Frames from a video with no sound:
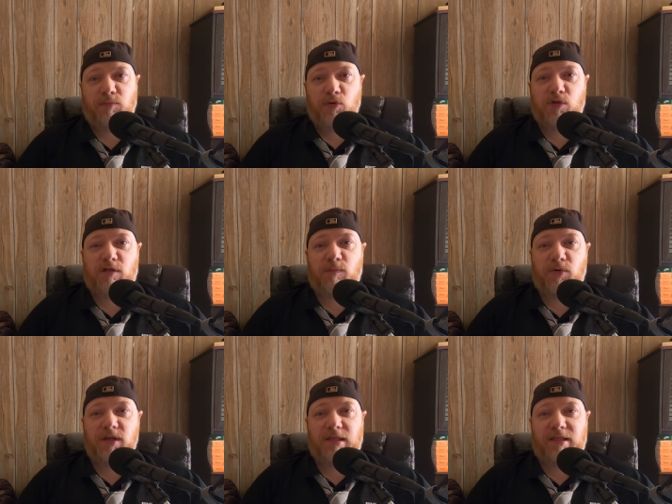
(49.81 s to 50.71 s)
Bruce
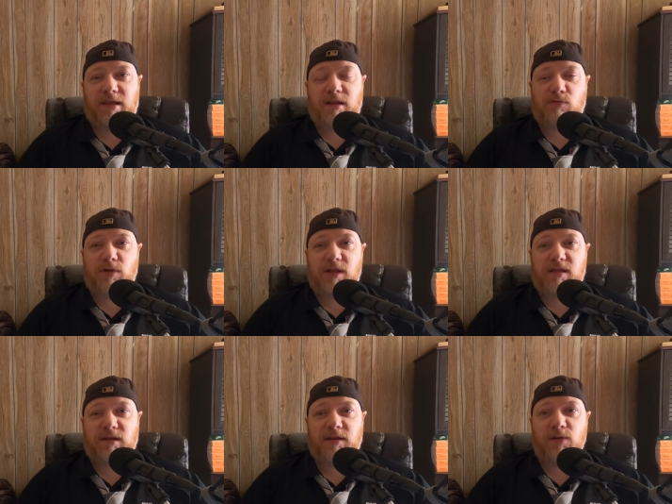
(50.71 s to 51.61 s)
Springsteen is
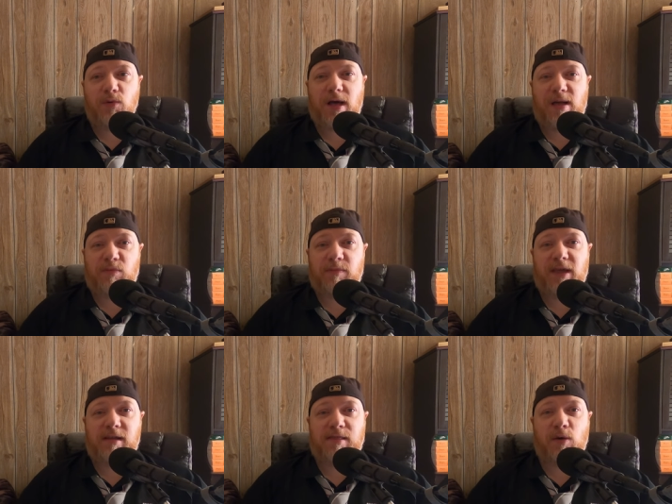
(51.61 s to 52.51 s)
releasing a new album
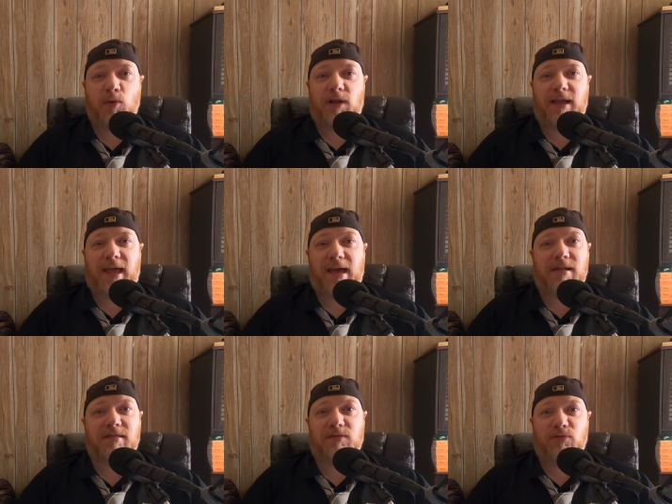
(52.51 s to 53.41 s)
that he totally
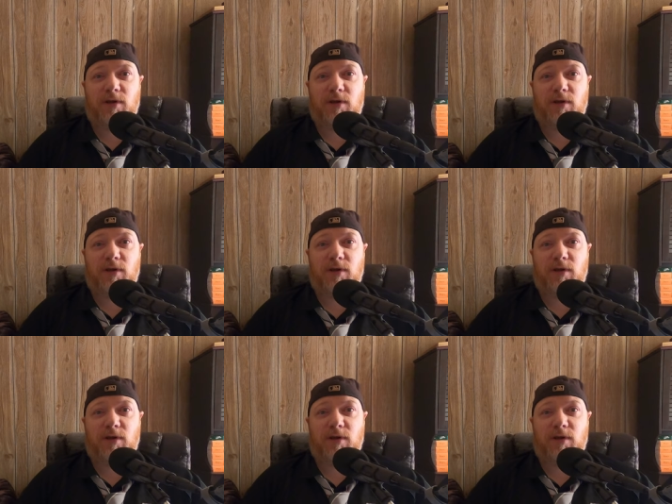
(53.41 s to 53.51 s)
hasn't